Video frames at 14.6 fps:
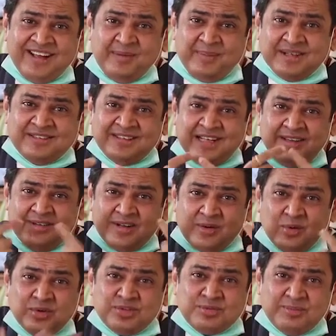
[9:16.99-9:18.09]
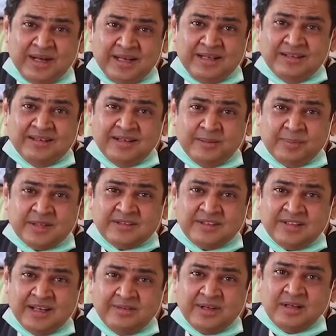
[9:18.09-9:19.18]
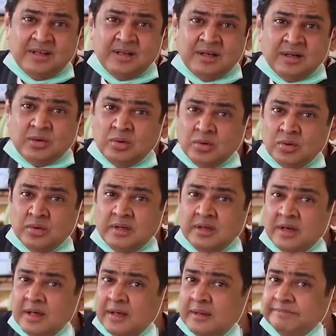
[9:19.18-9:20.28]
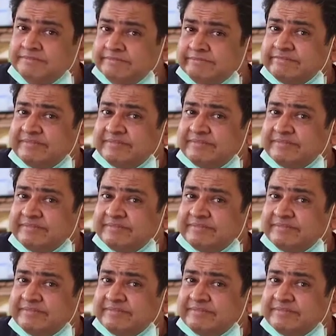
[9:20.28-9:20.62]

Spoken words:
A person having a good smile, a person having a good